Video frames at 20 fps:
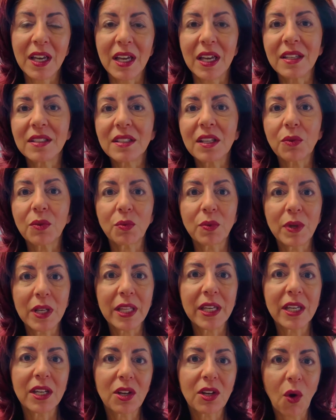Is it
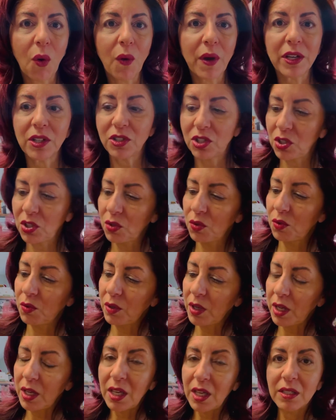really going to,
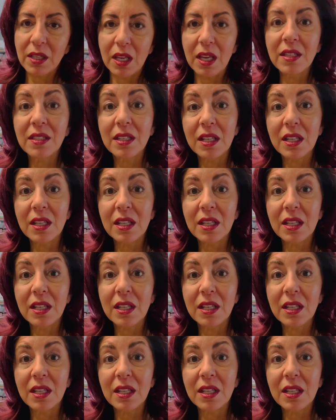is